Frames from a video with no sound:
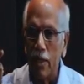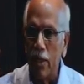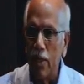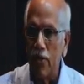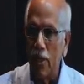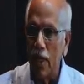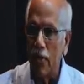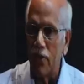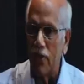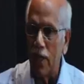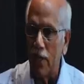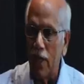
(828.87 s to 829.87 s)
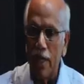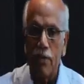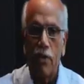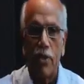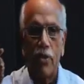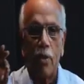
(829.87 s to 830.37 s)
Gene tells the cell,
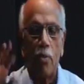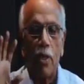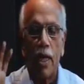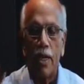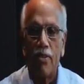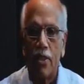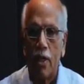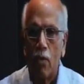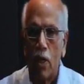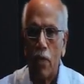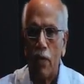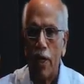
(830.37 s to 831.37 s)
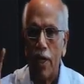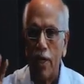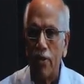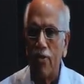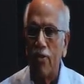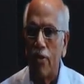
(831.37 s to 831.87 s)
like for example a red cell, 120
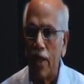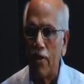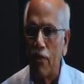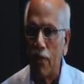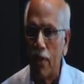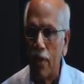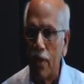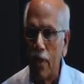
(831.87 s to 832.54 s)
days is life.